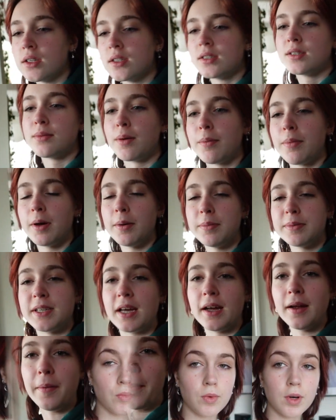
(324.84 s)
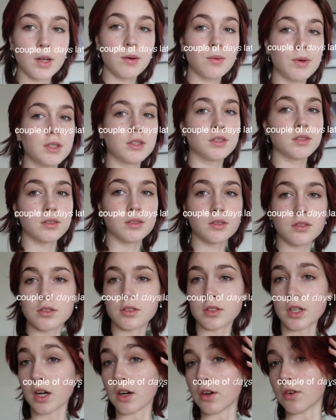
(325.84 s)
So I'm a bit upset. When I went
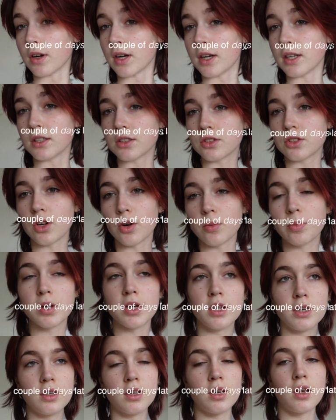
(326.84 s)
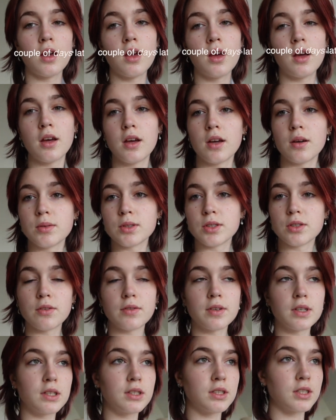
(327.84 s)
decorating shopping, it was not
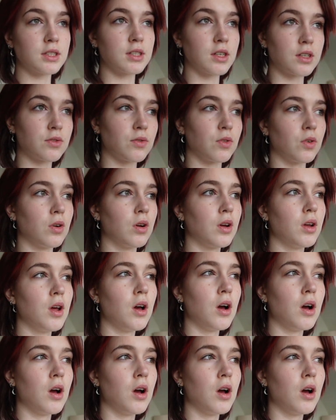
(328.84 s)
very successful.